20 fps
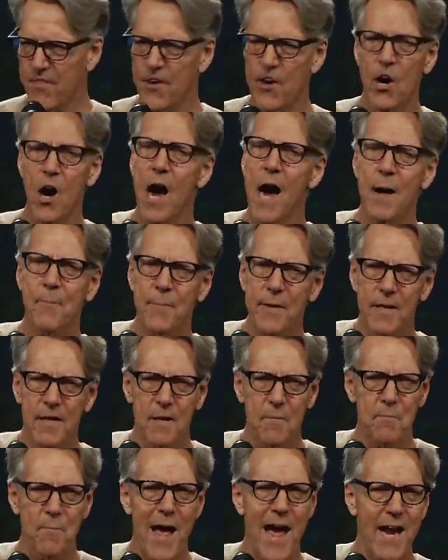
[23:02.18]
in their
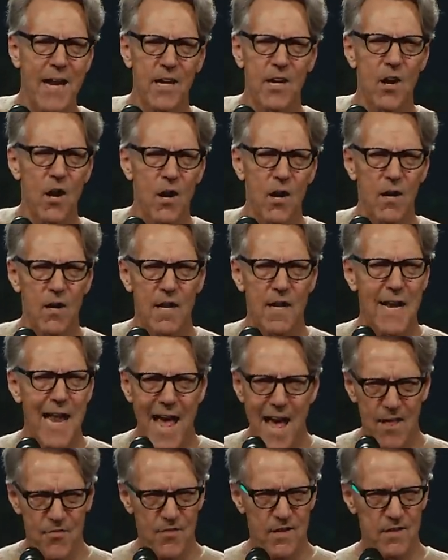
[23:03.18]
opulent backyard in
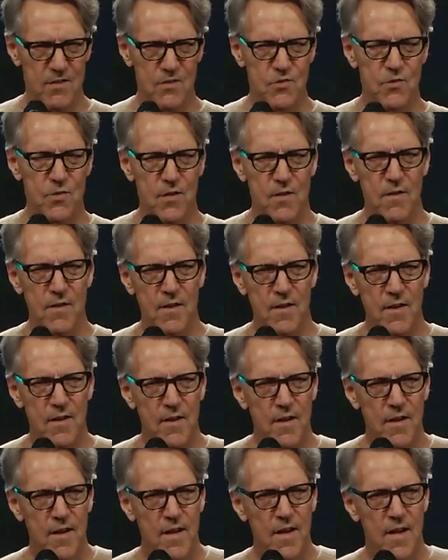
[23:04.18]
Athens.
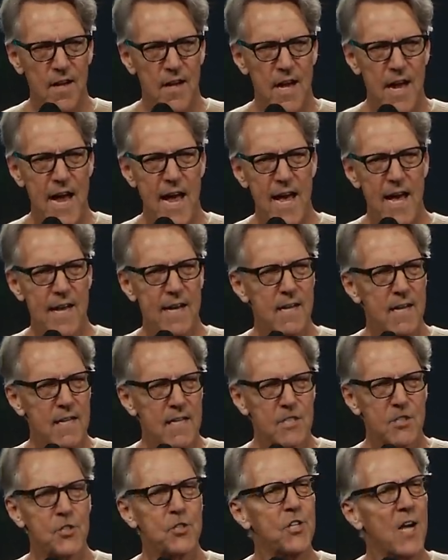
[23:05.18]
And
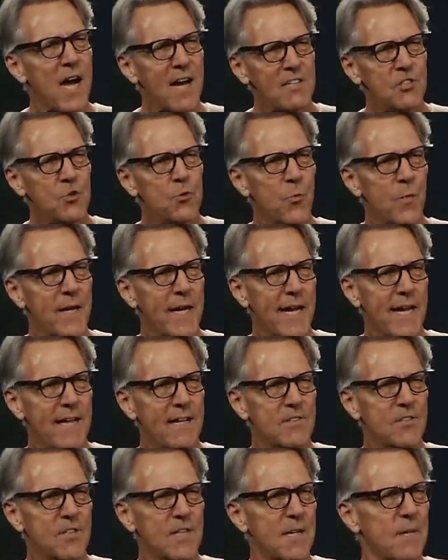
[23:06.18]
just when
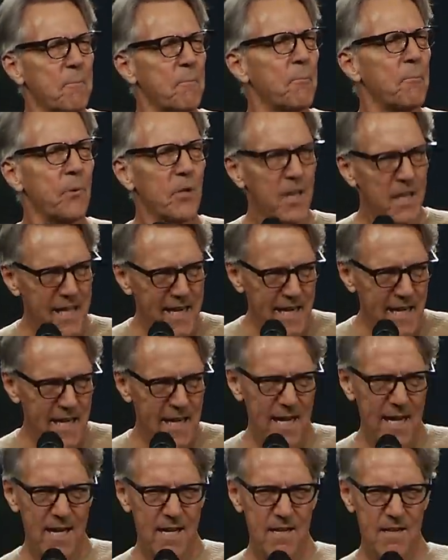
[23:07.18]
he is
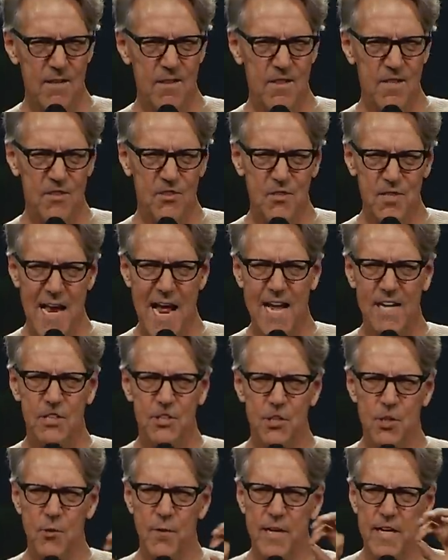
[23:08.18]
completing the
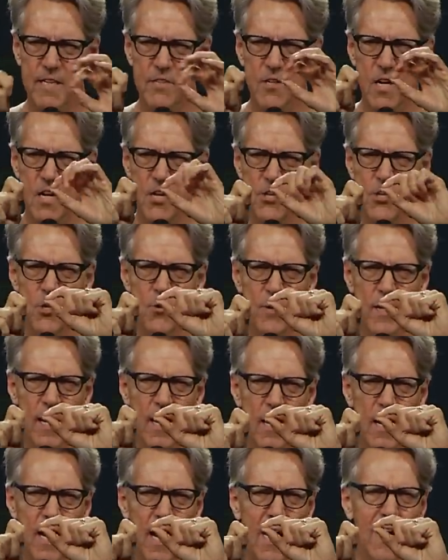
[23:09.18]
statue and he's doing
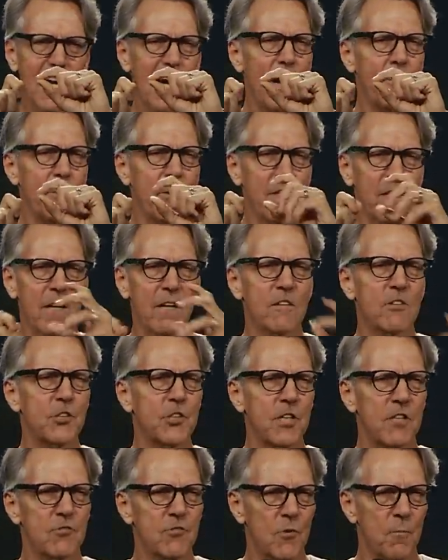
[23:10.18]
a, a couple little
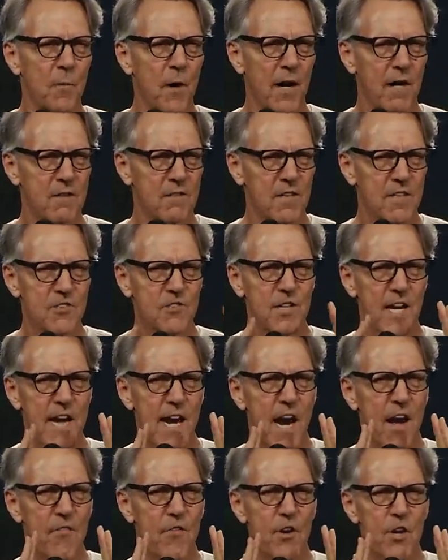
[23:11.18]
chisel marks, let's
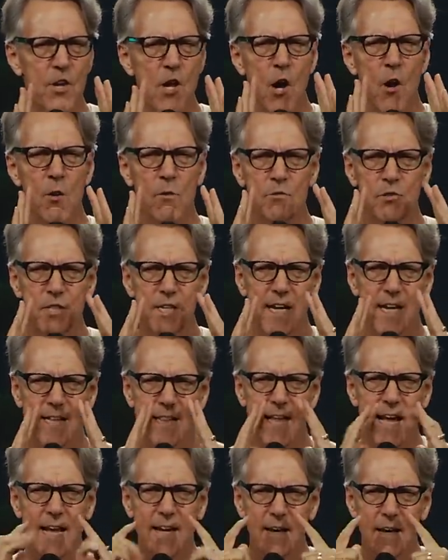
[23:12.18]
say on the nose, to
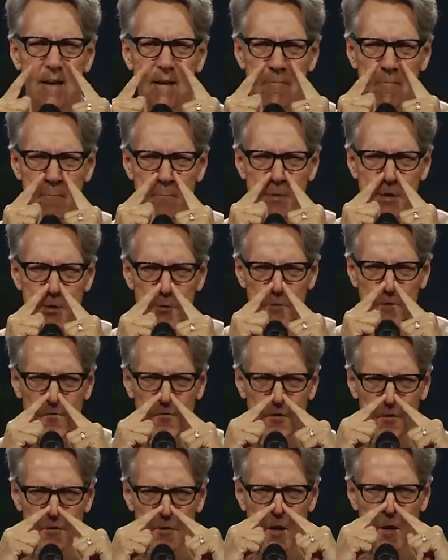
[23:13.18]
get that
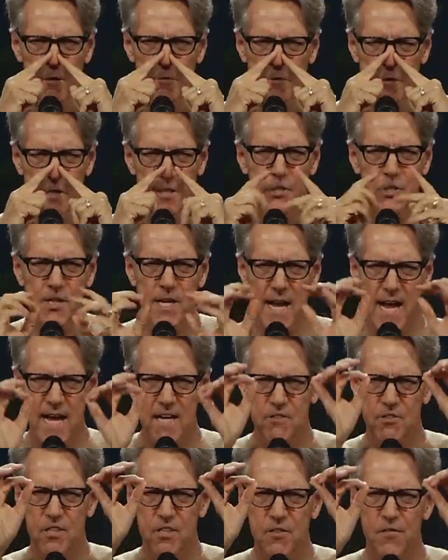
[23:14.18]
beautiful nose that she
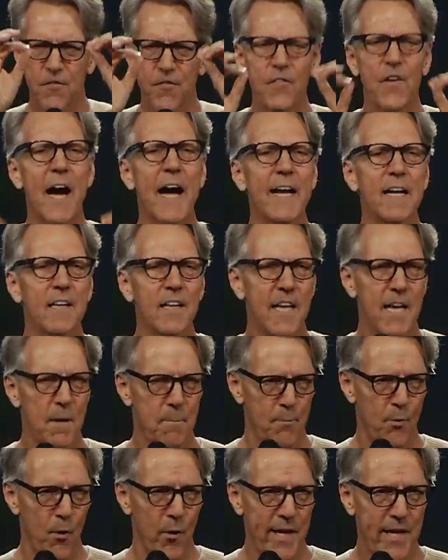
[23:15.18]
has just finely
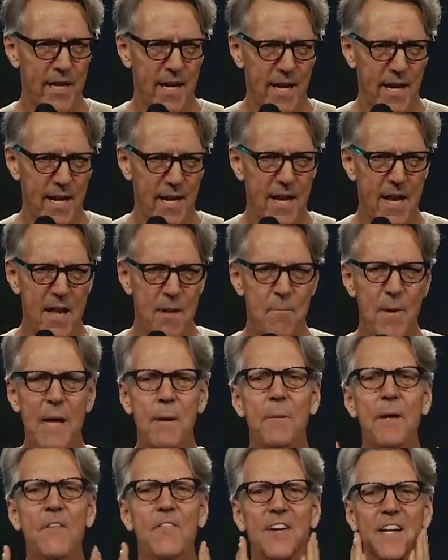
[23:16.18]
appointed and
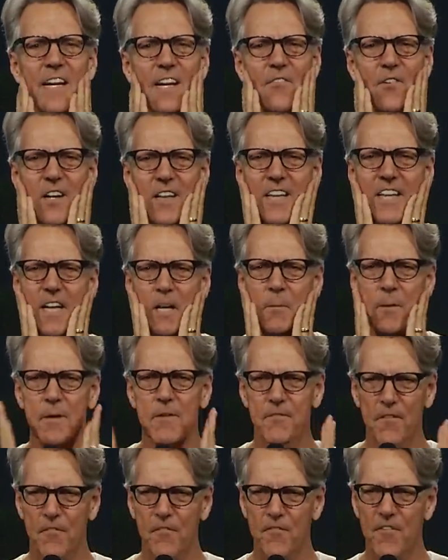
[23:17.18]
maybe even give her a little
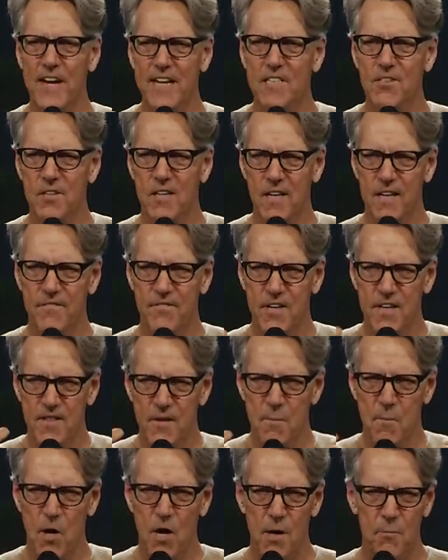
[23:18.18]
bit of a facelift
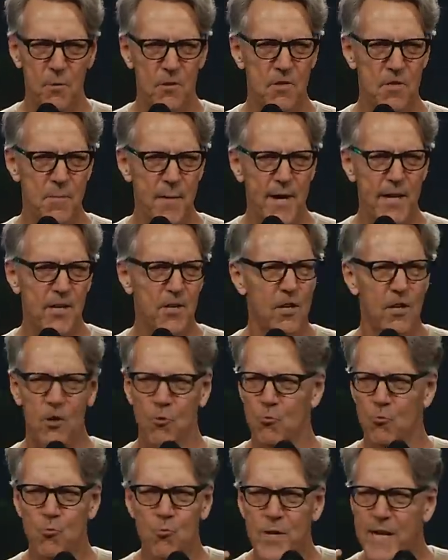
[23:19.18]
in the marble to make her
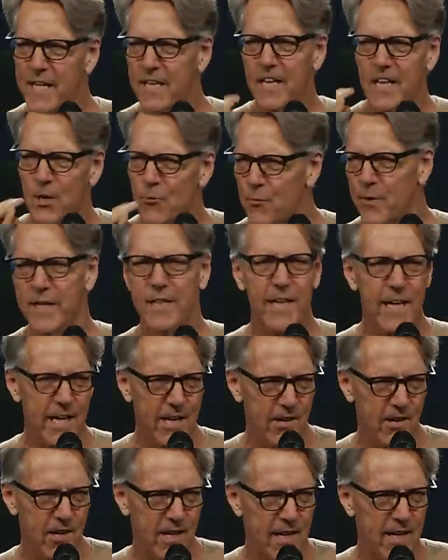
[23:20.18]
look really, really
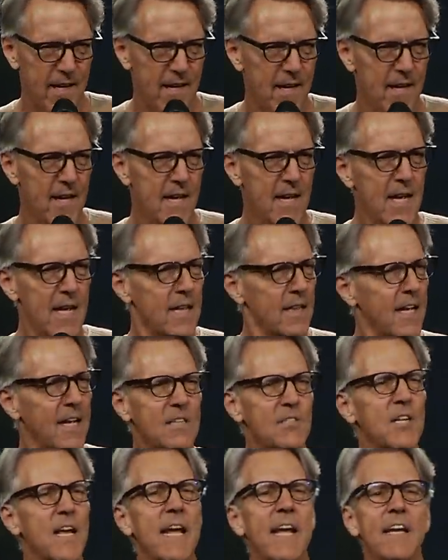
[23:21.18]
good.
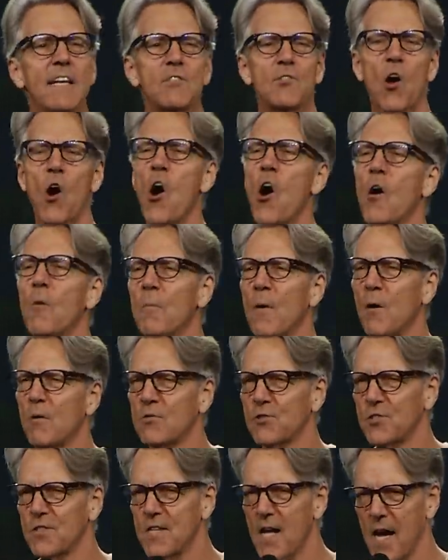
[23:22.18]
Let's say he's
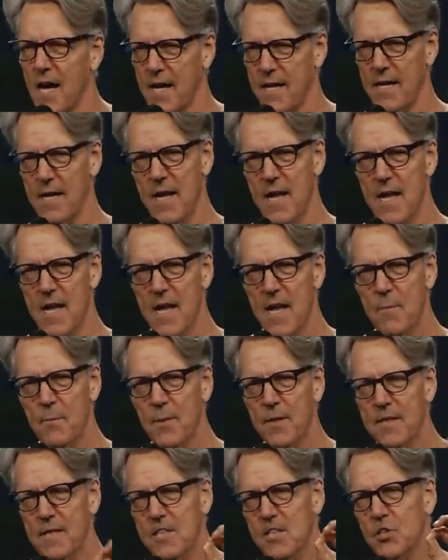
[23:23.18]
almost done,
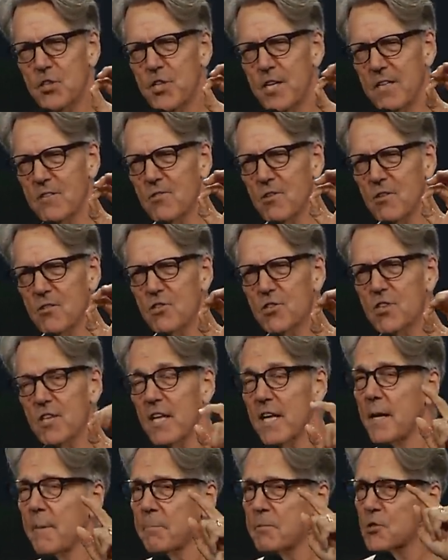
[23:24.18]
but the chisel
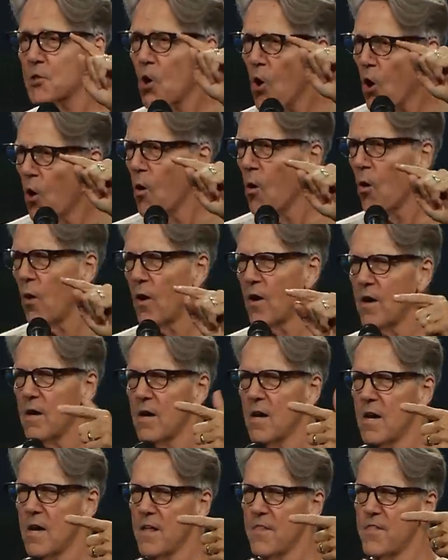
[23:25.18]
slips
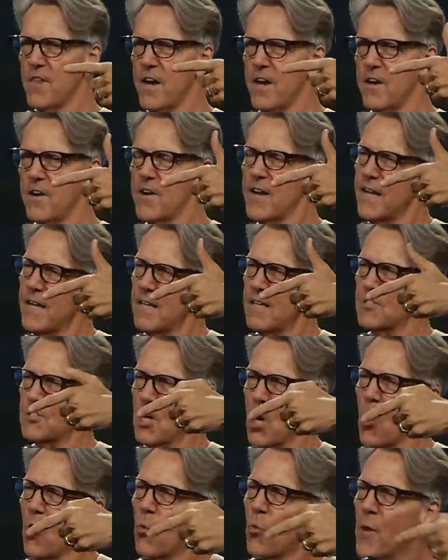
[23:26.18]
or there
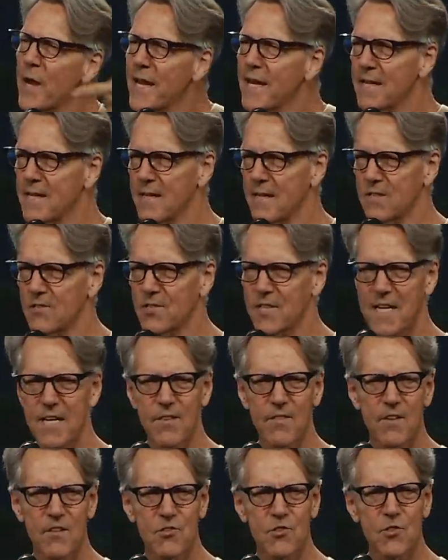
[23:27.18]
is a weakness
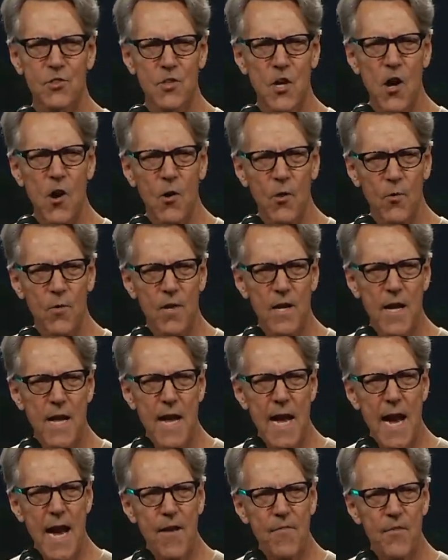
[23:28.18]
in the stone
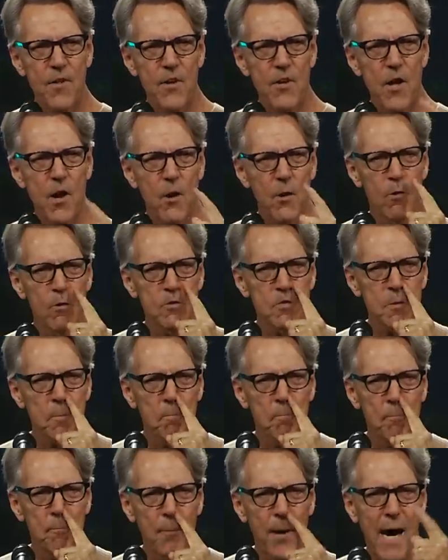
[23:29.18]
and the nose
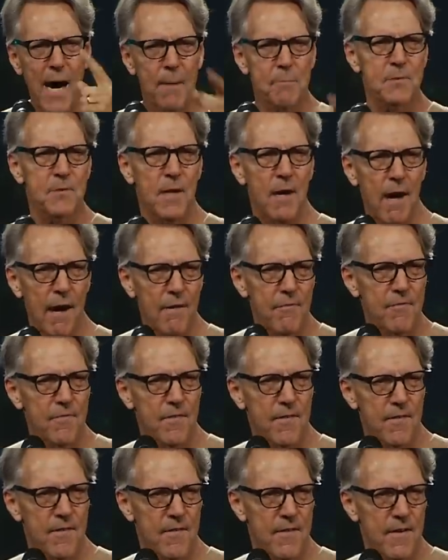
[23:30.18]
pops off.
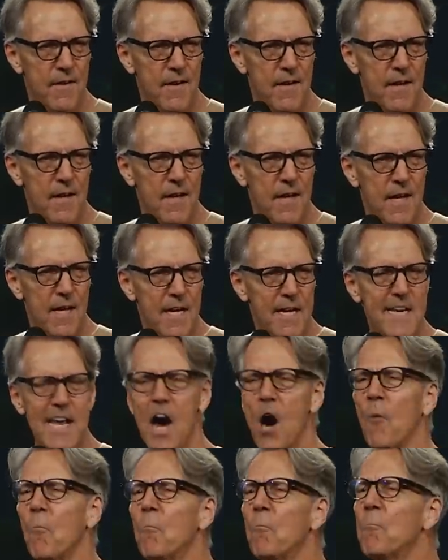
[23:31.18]

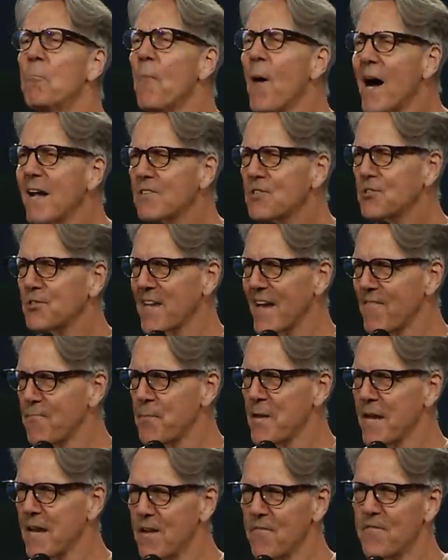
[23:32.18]
Now, months
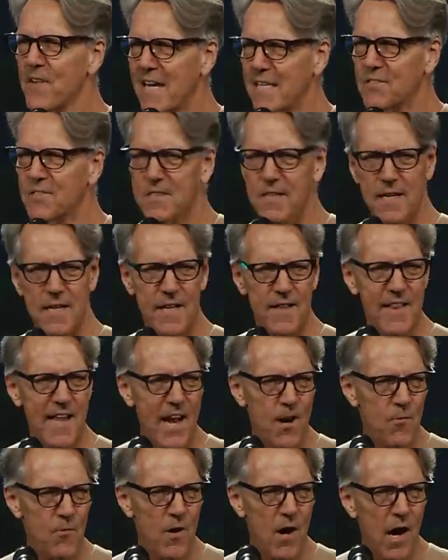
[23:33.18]
have been invested in
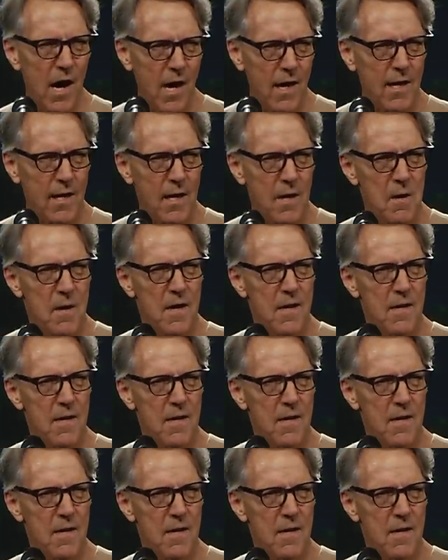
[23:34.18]
that rock.